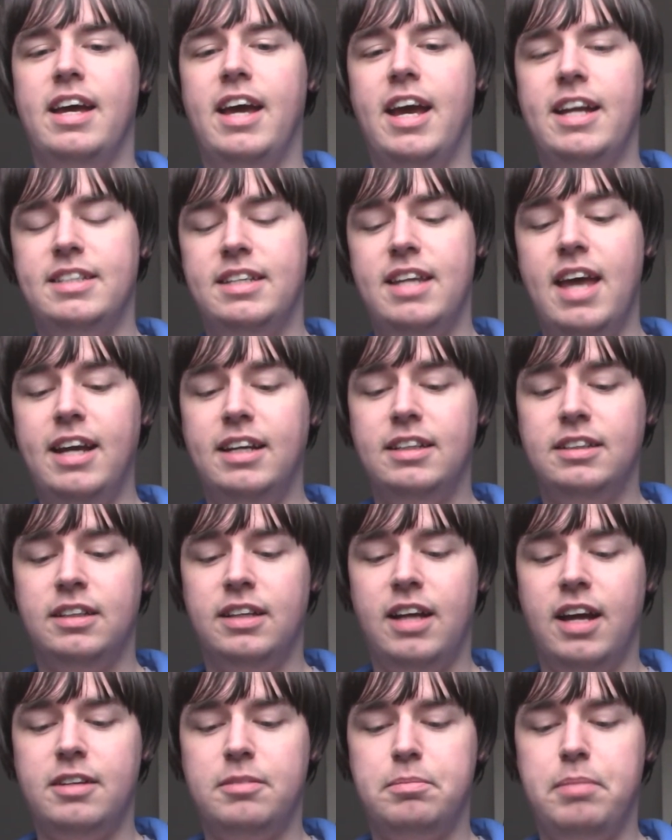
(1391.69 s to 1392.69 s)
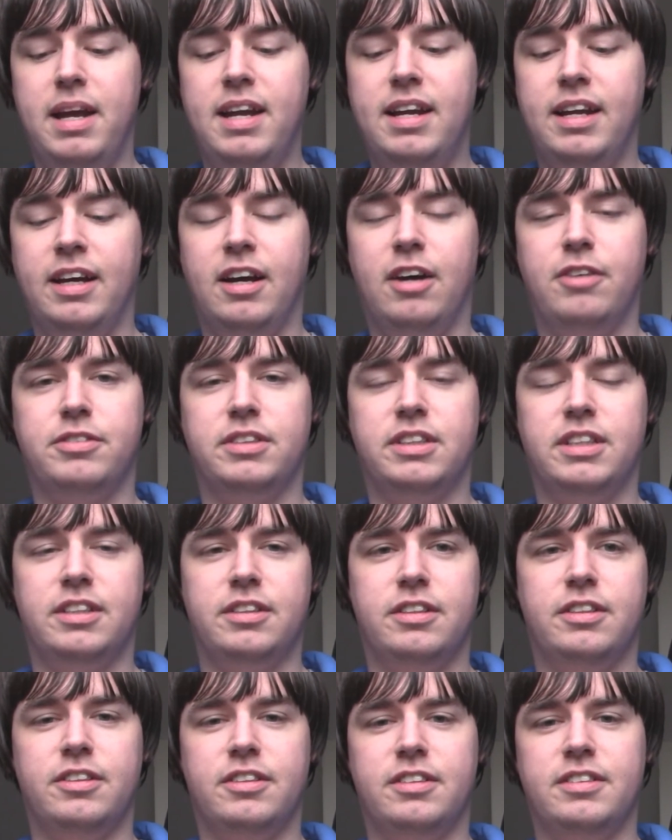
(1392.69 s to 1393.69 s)
It's taken a lot of beating over the,
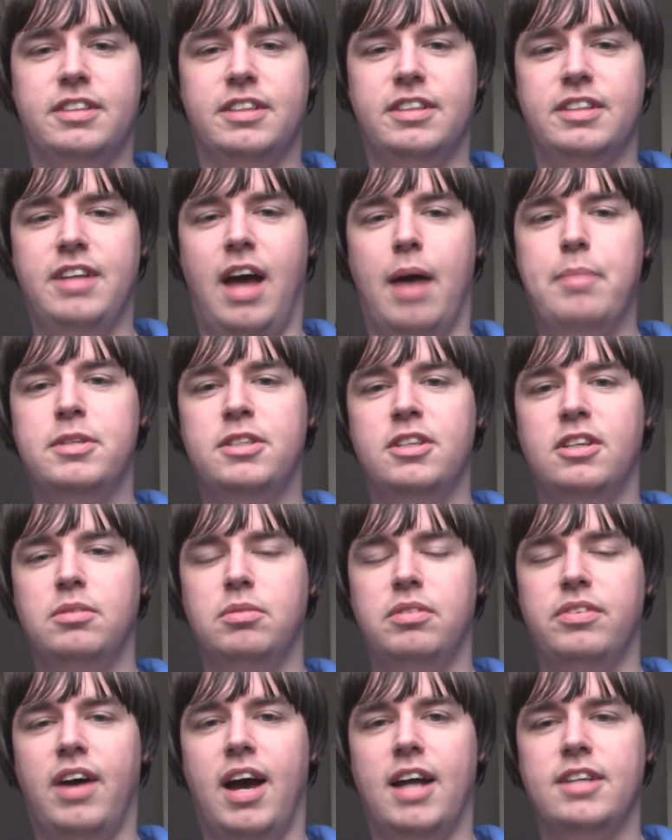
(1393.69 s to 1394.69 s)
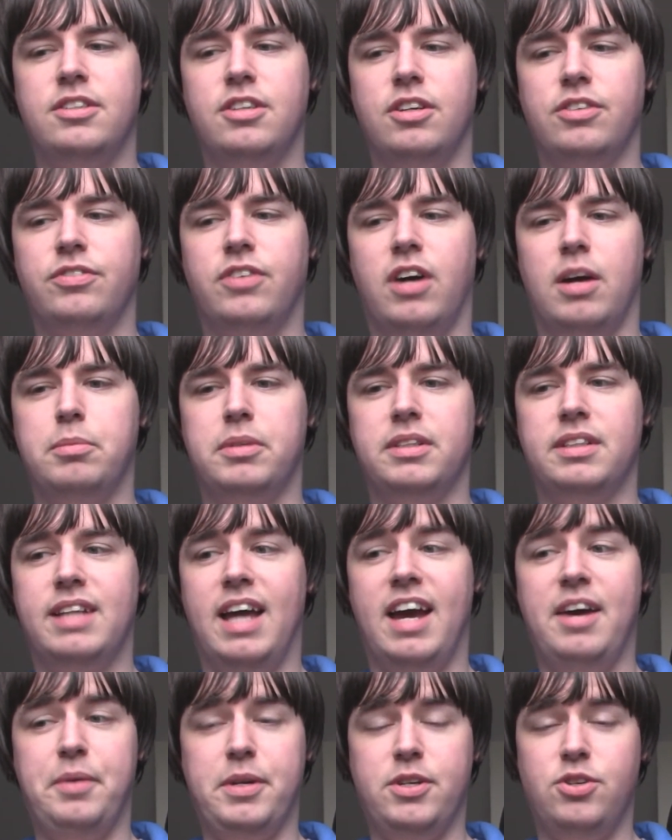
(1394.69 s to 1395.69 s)
the, the episodes we've had so far, but
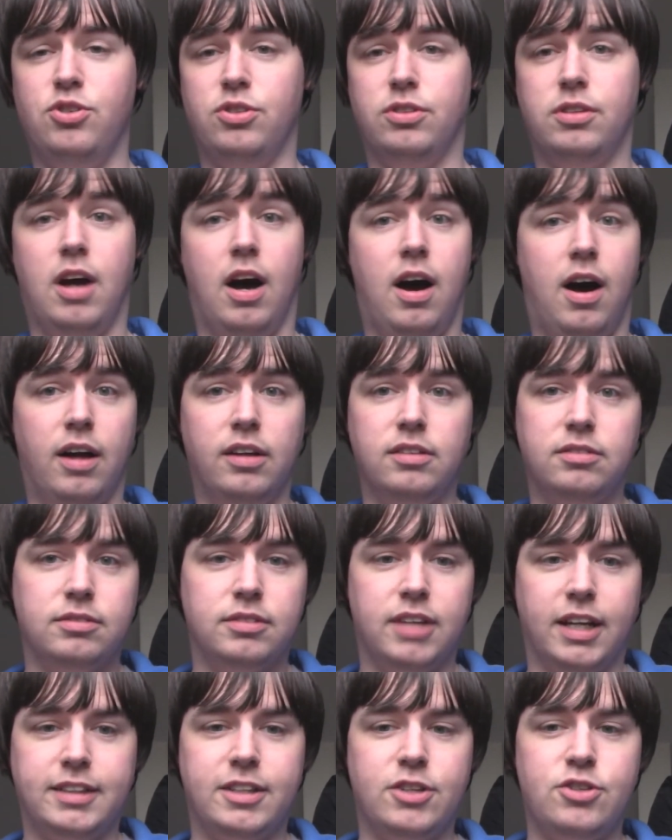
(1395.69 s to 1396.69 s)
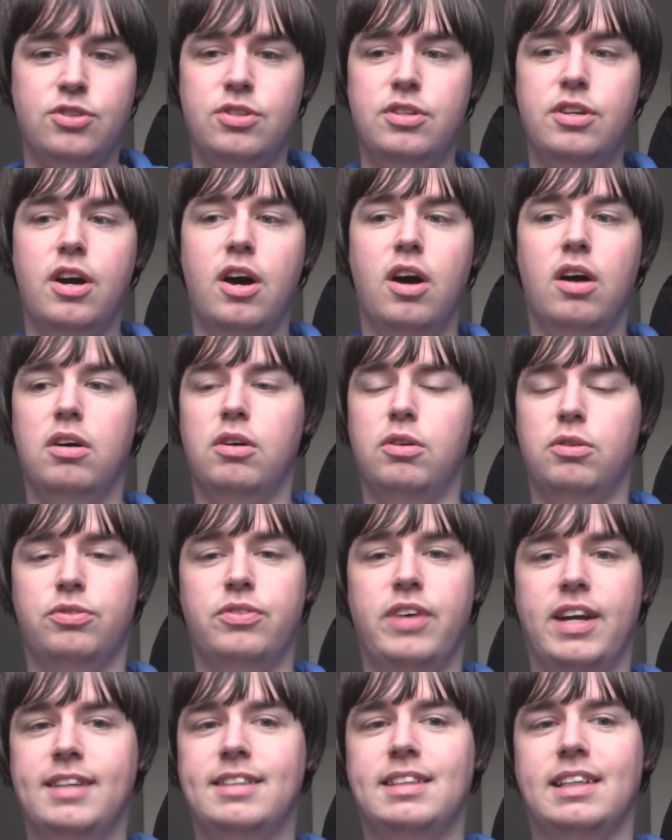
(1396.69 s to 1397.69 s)
now it's just gone. Like, there's no
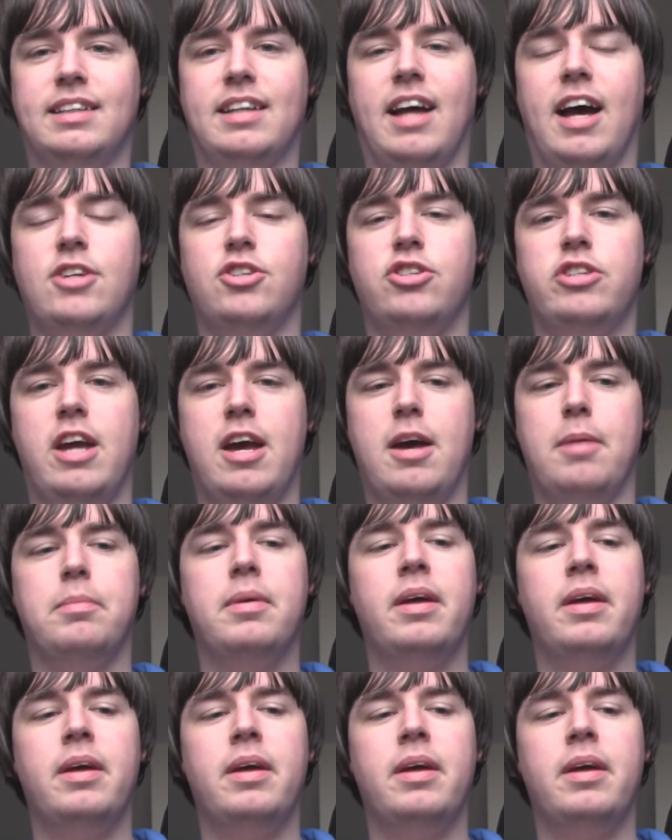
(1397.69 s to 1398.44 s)
fixing that ship